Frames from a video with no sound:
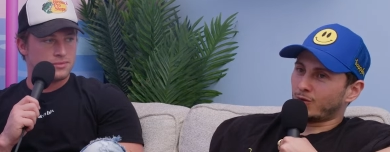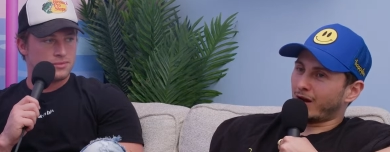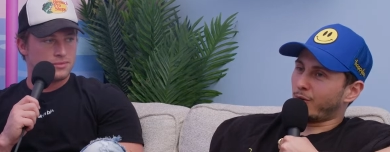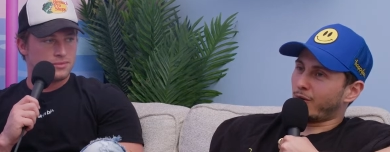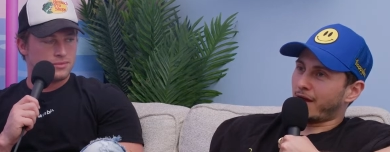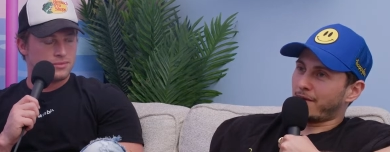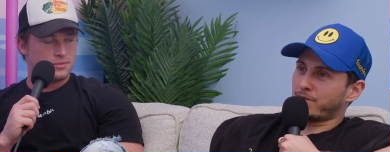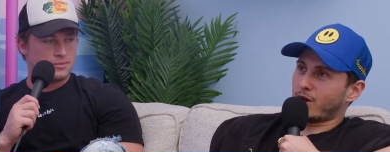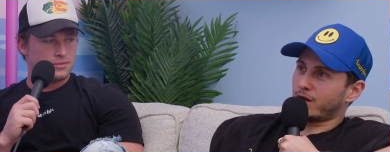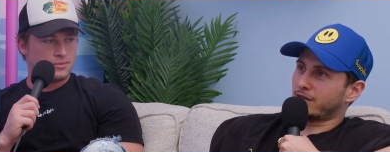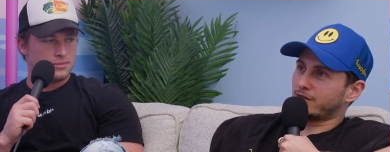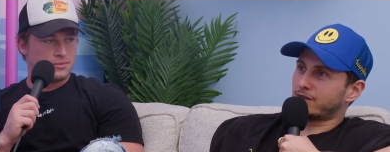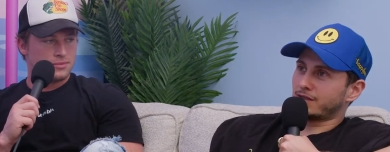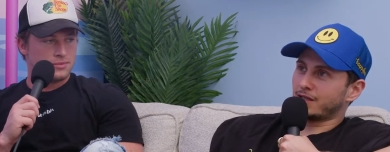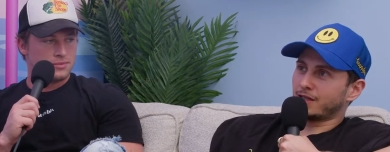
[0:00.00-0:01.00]
Speaker 1: Right when I
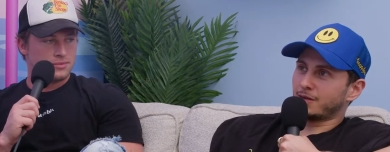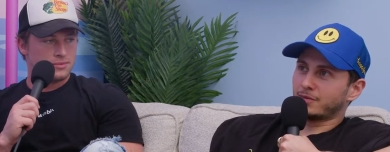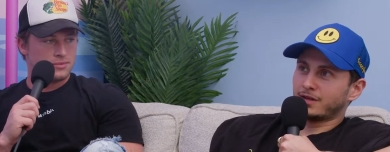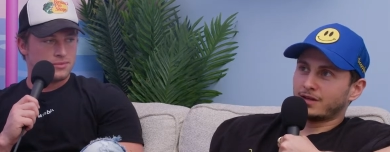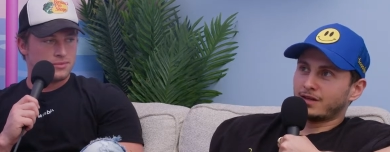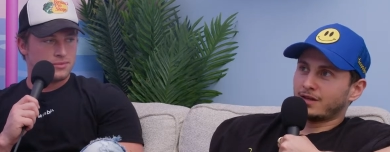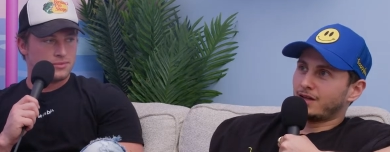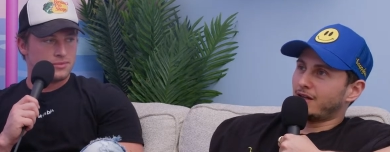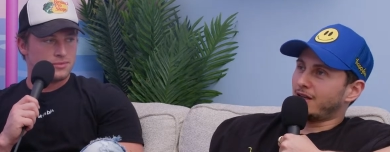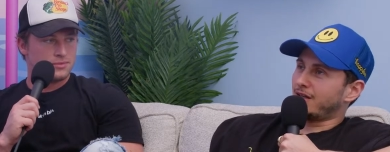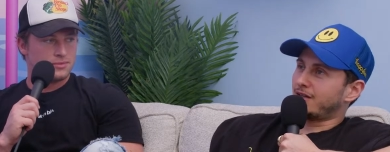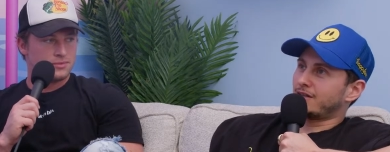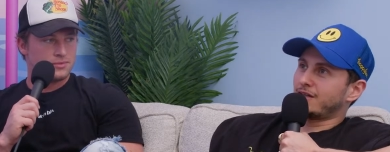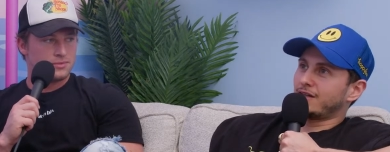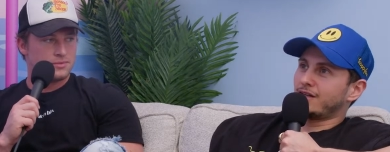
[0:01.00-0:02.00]
fucking see him,
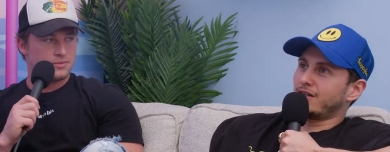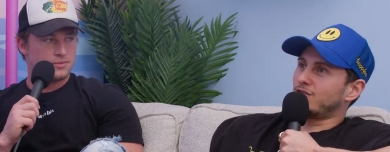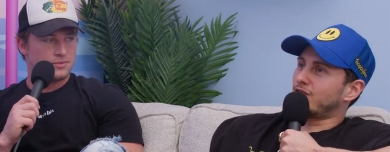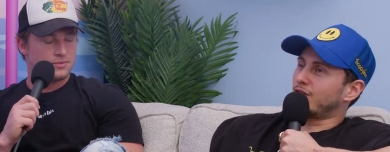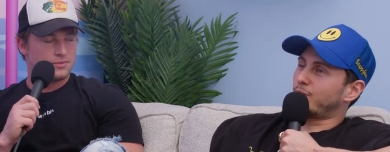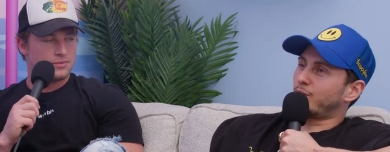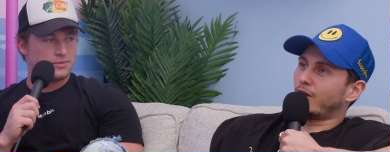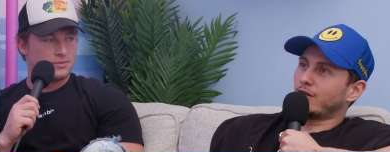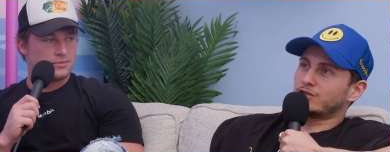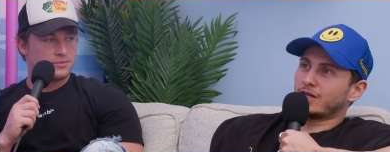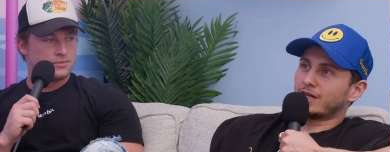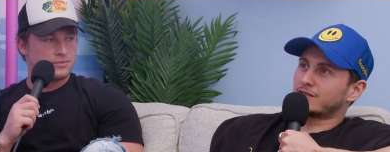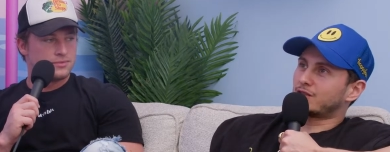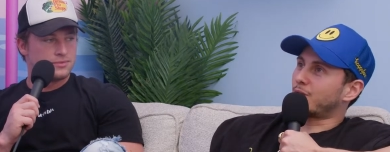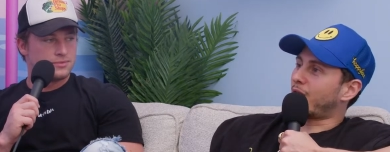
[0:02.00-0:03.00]
and he's gonna
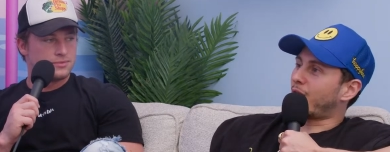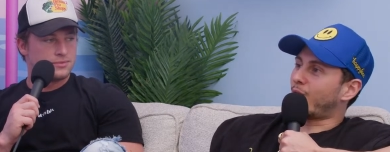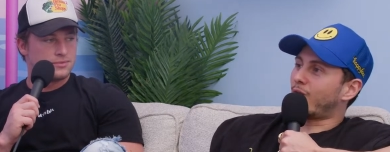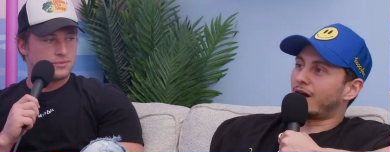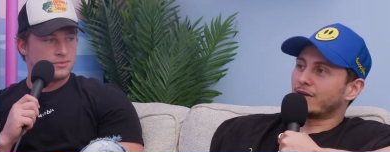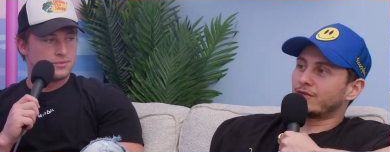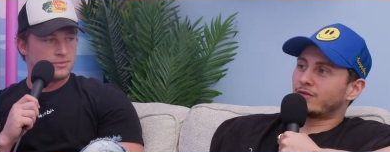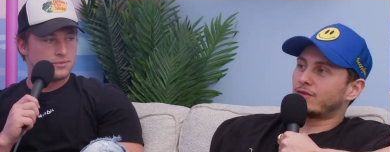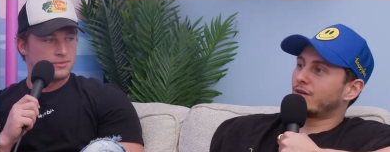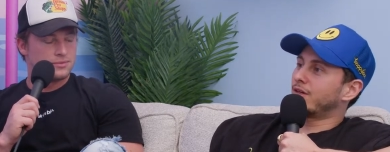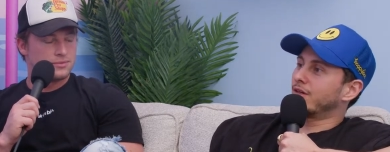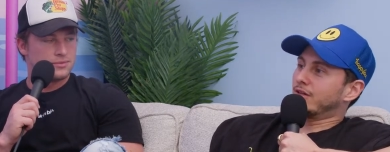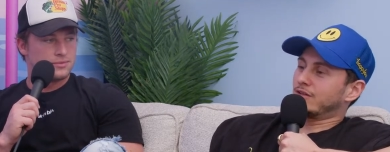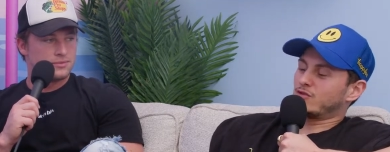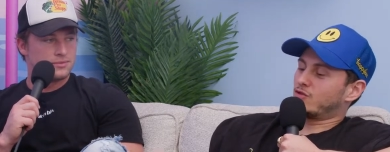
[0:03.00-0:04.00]
apologize to my wife
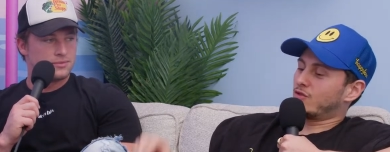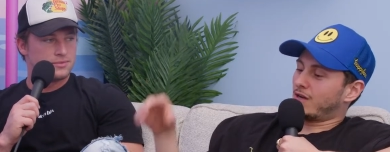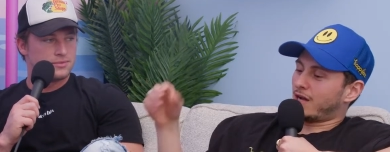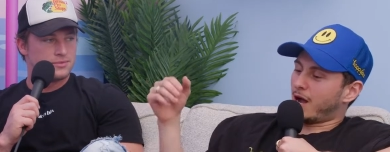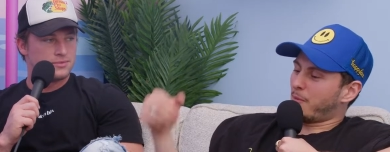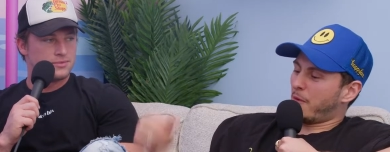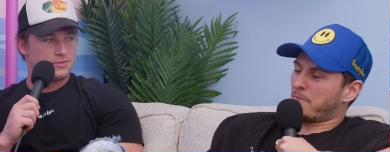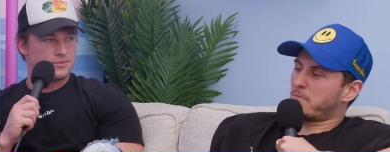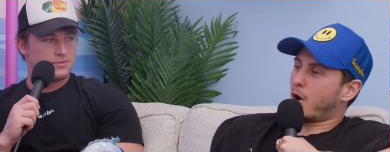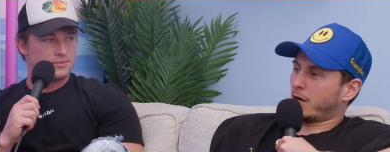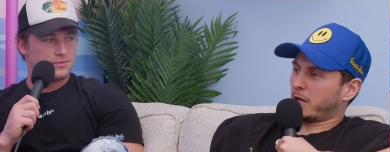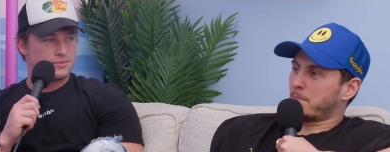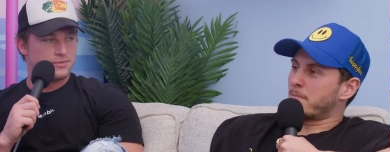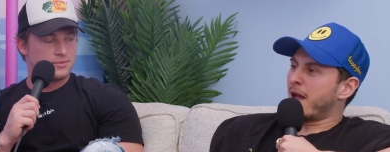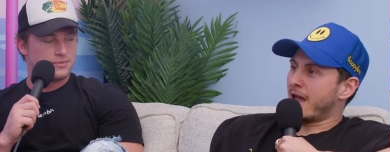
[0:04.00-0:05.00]
because I'm a
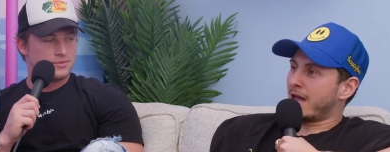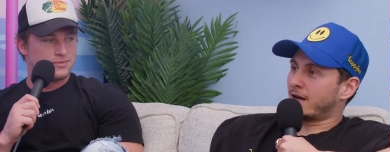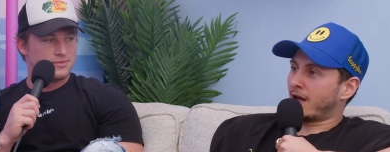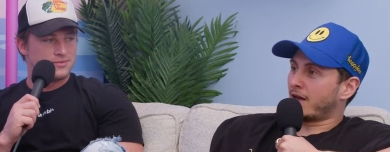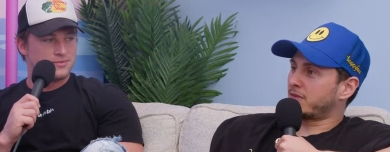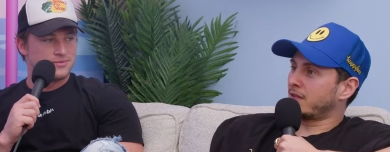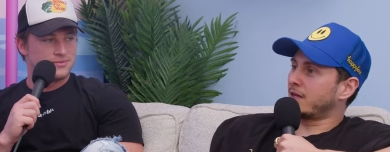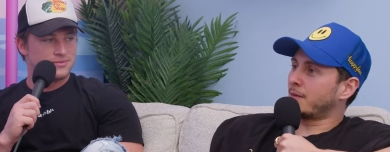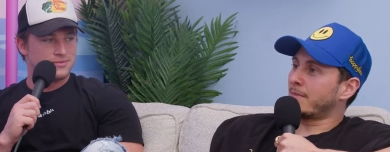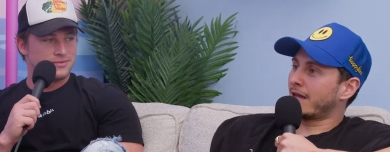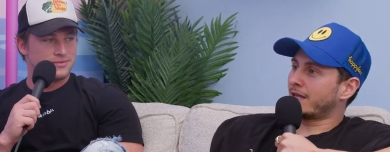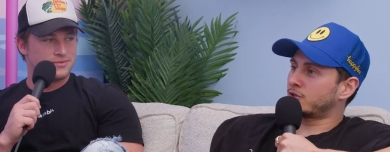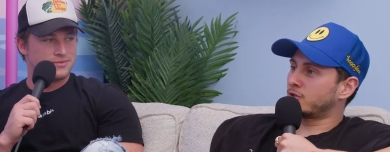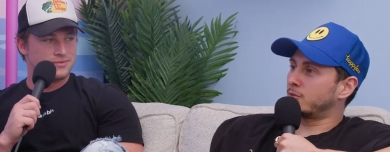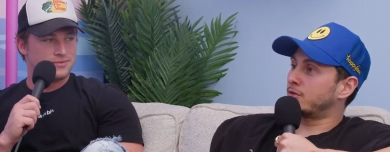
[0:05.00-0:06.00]
fucking man. I think a
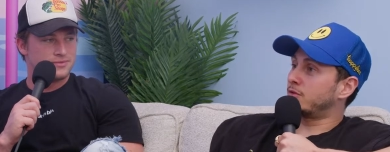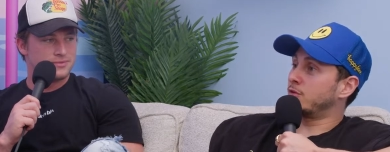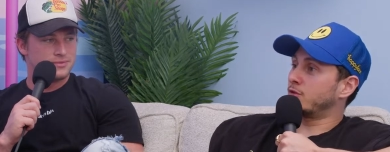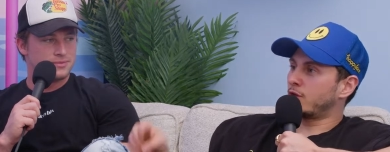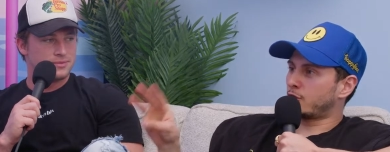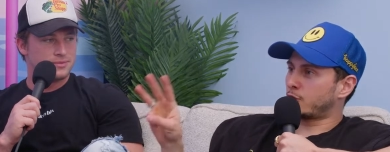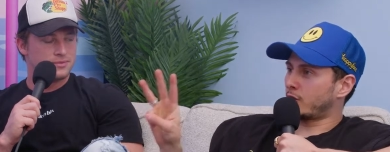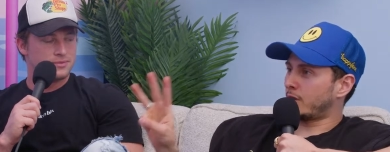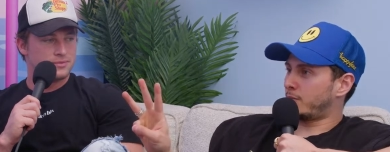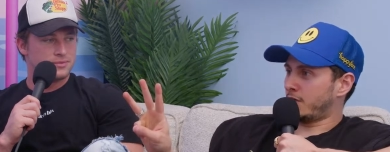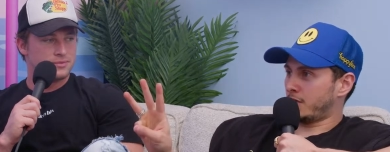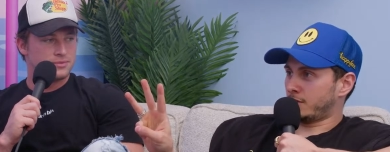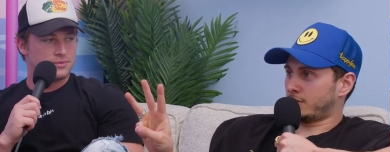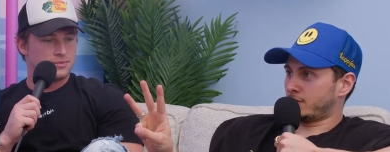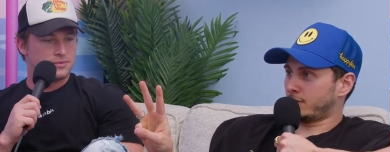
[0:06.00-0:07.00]
man should do the three
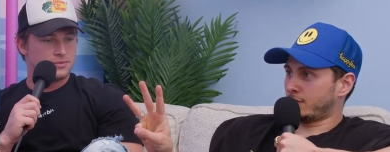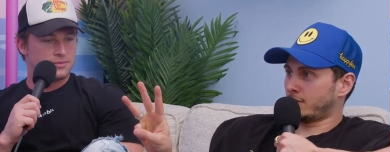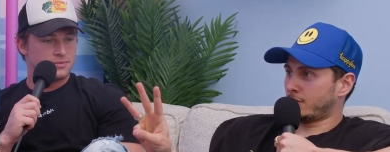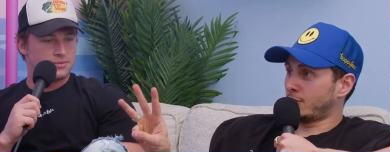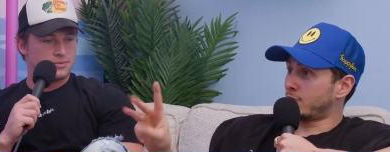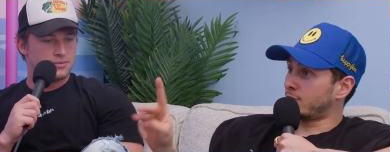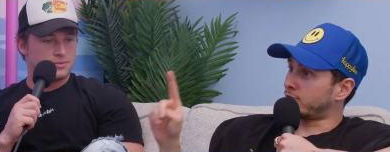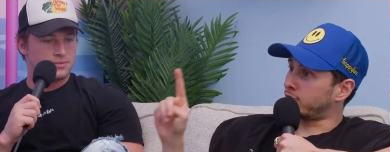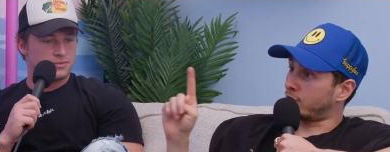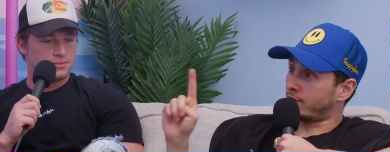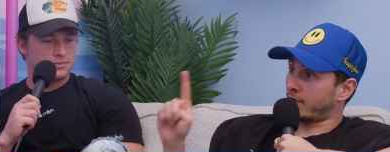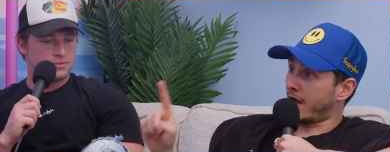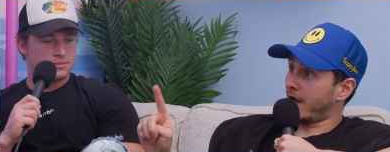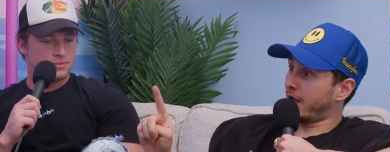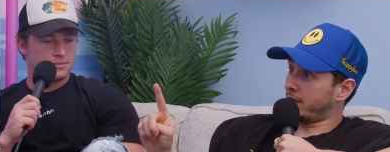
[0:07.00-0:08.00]
P's:
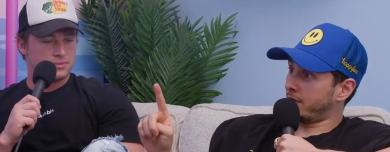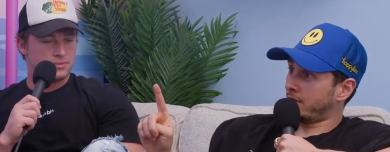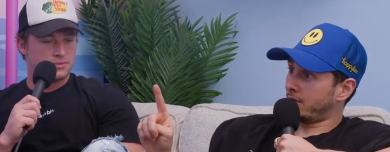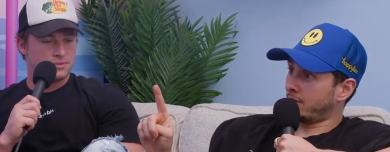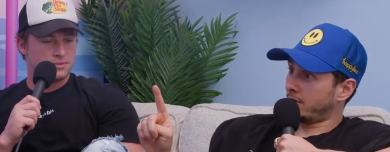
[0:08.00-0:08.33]
provide,